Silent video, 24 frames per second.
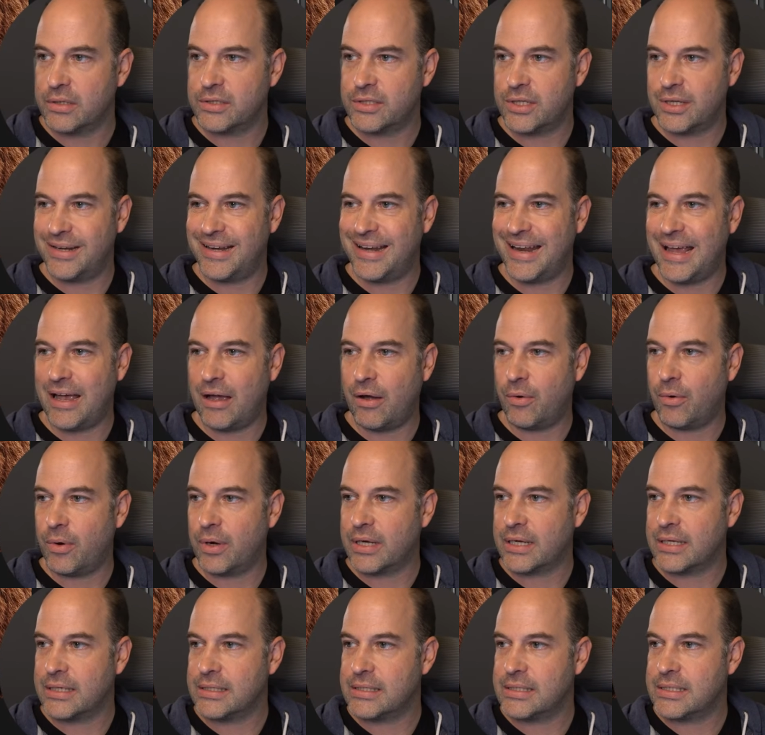So now I
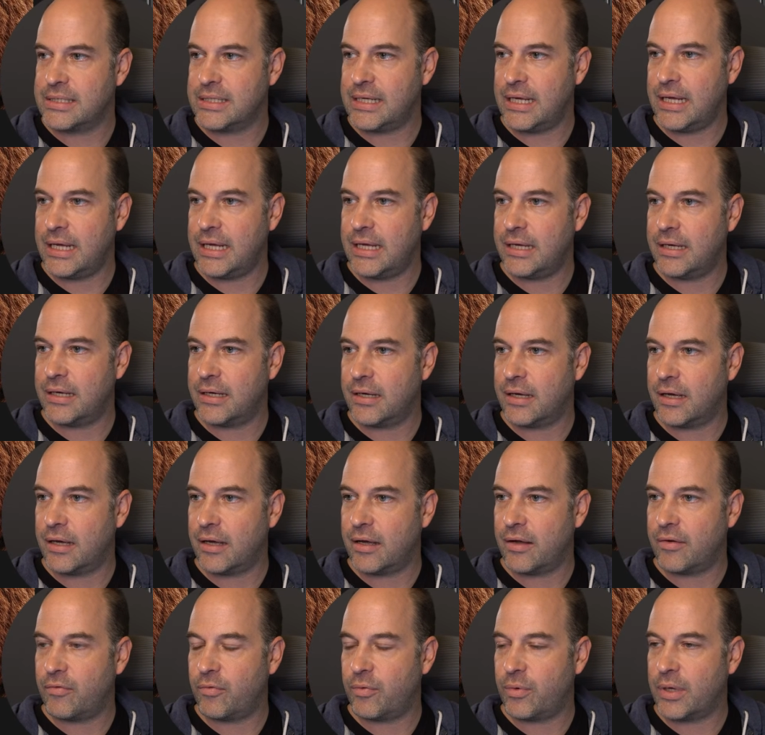can see
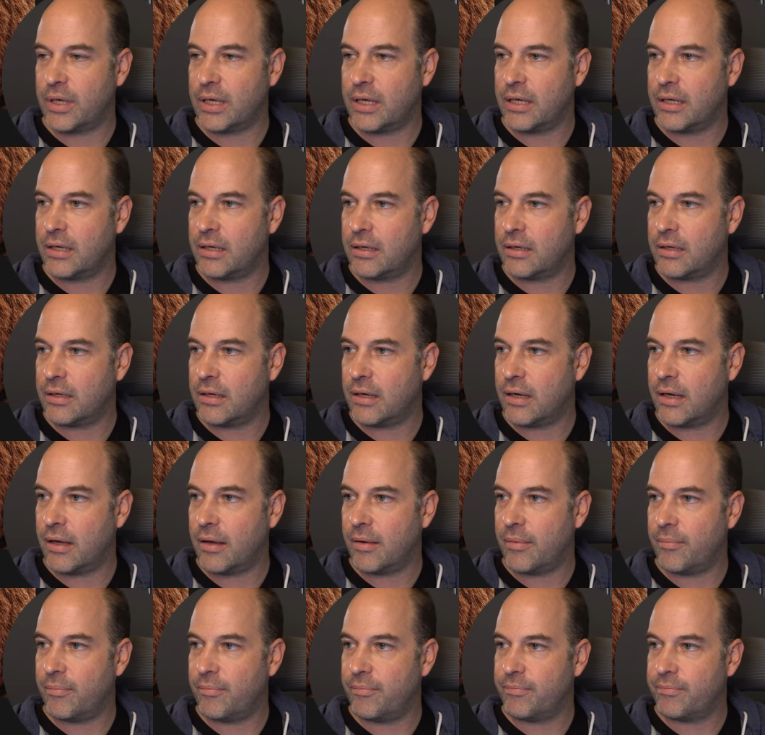if we
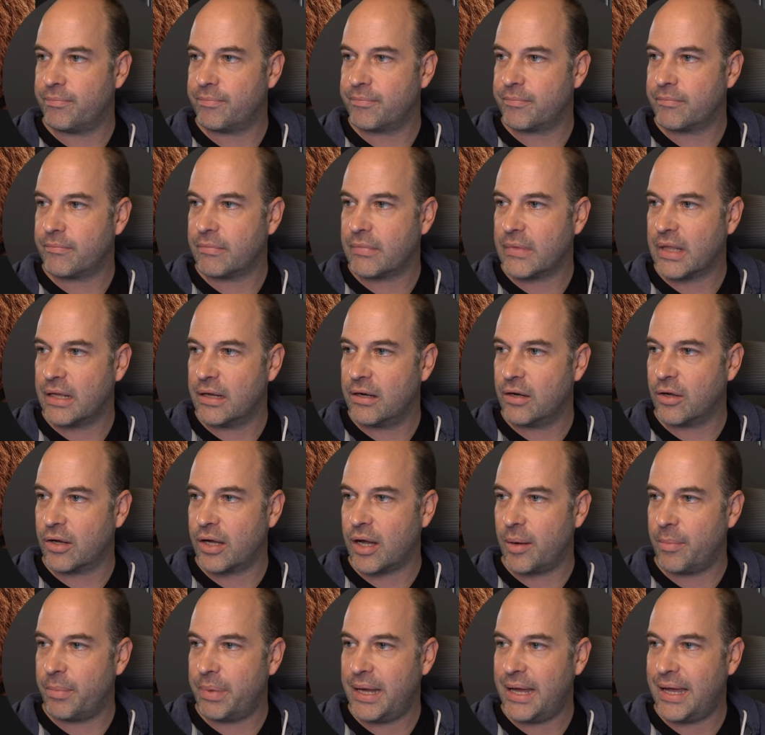look
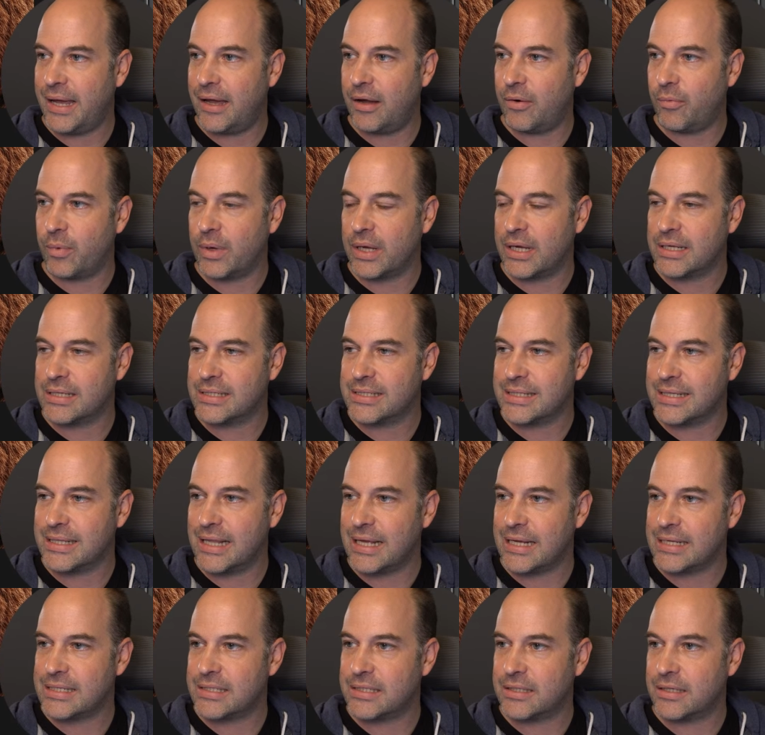up here, we can see
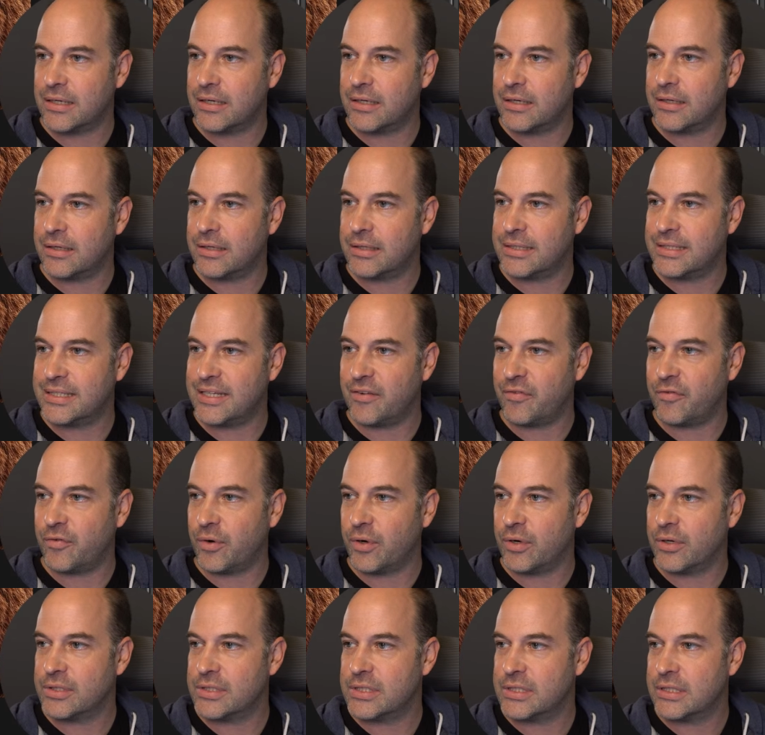that's a
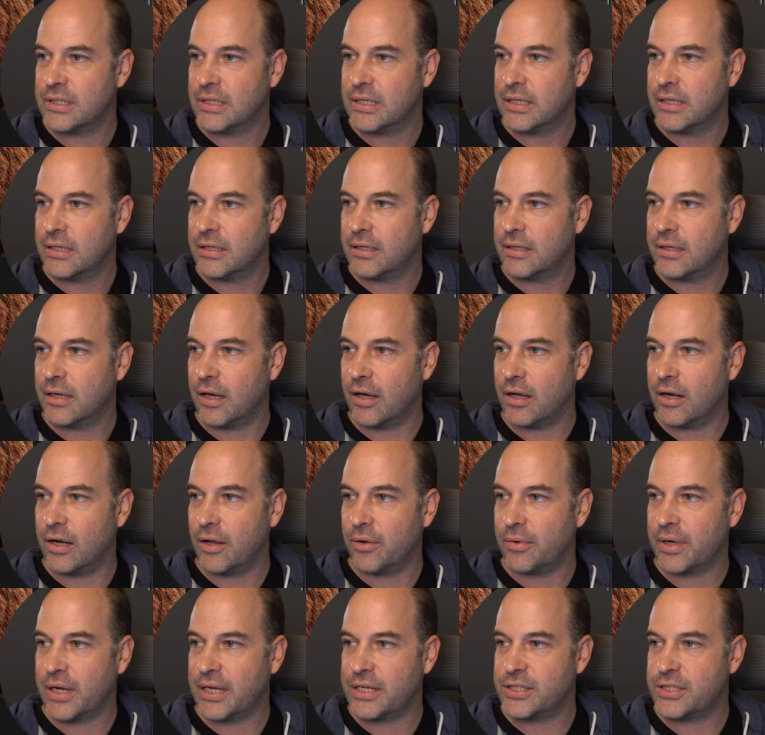different
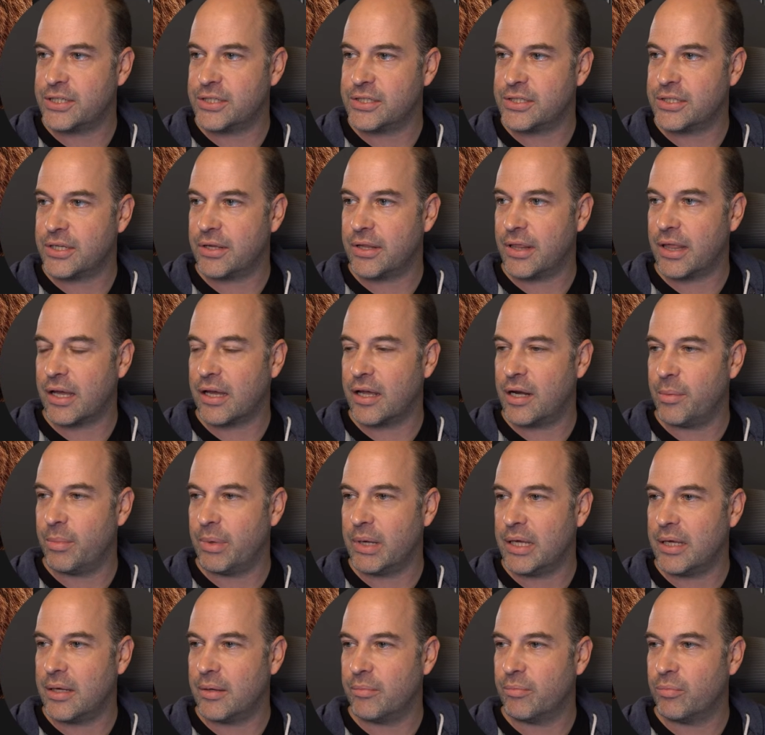location. So they're going to
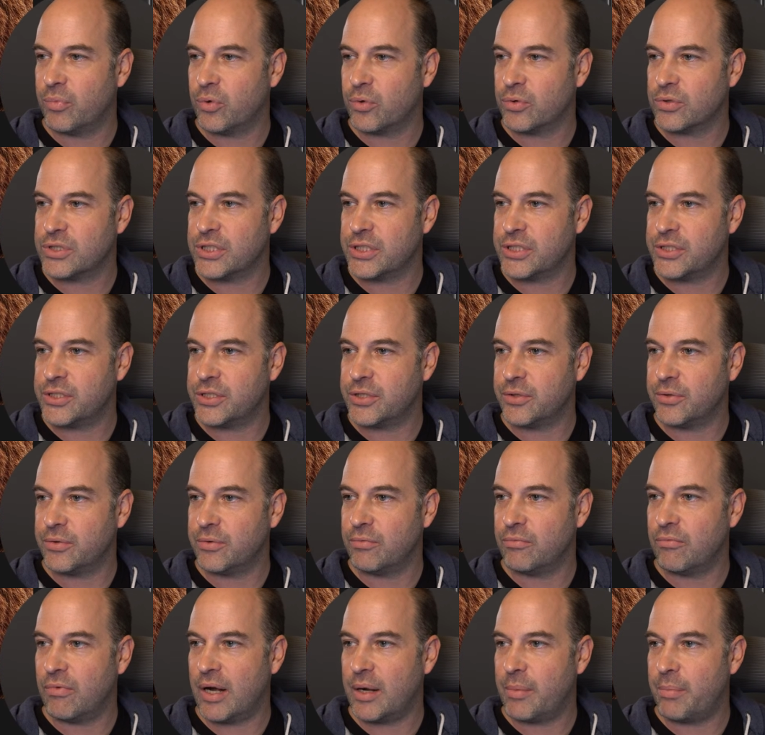be imported to
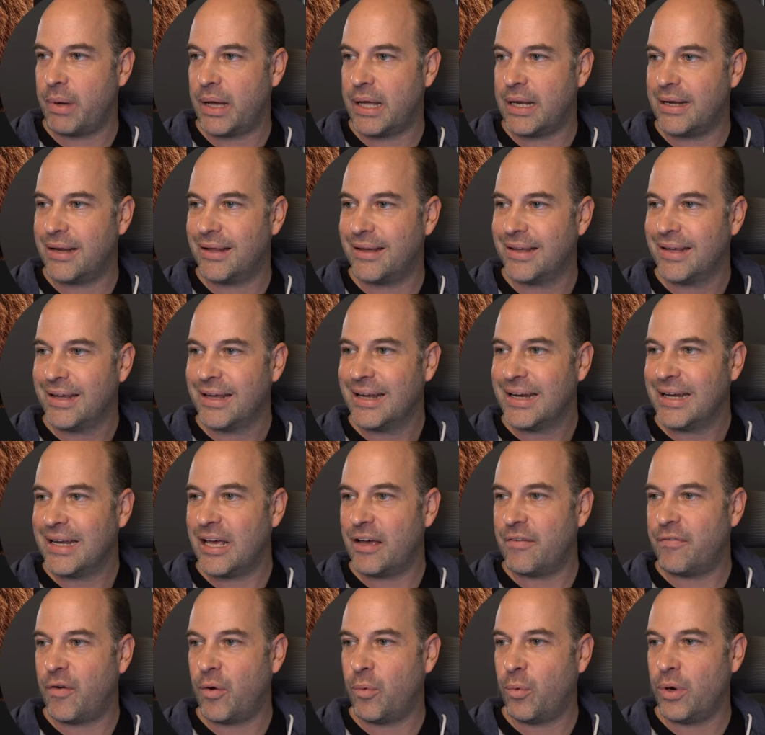Red Panda. Now,
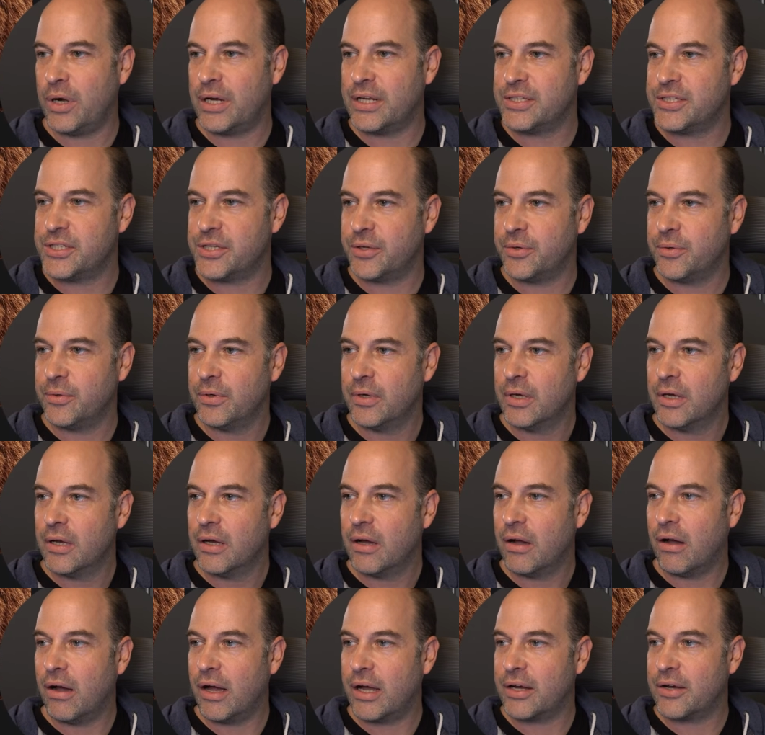if I wanted to,
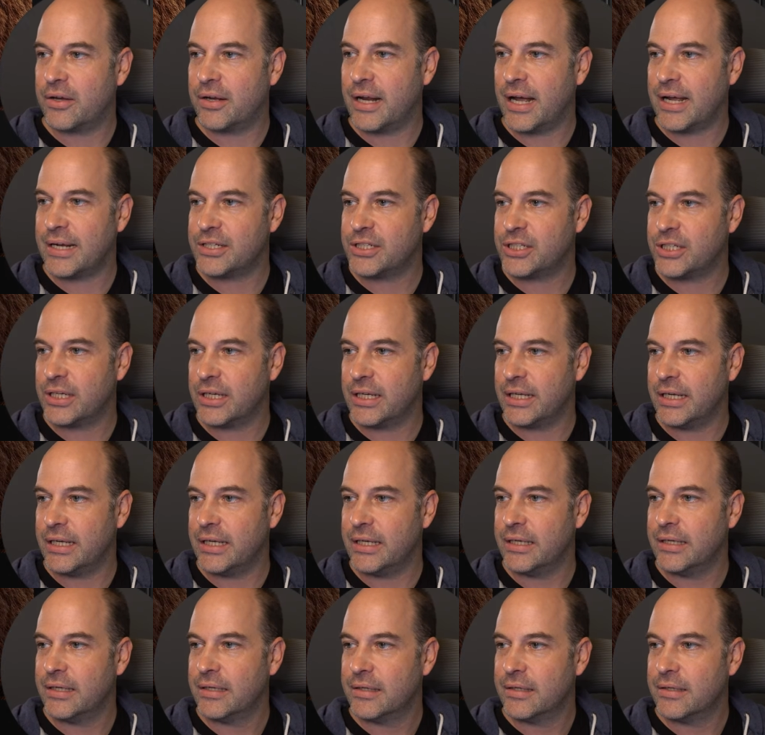I could
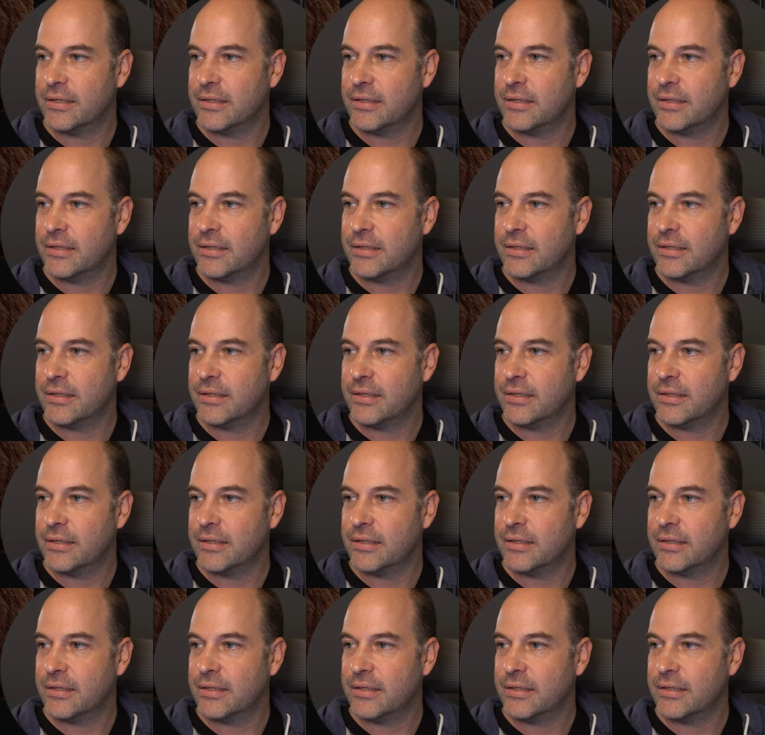actually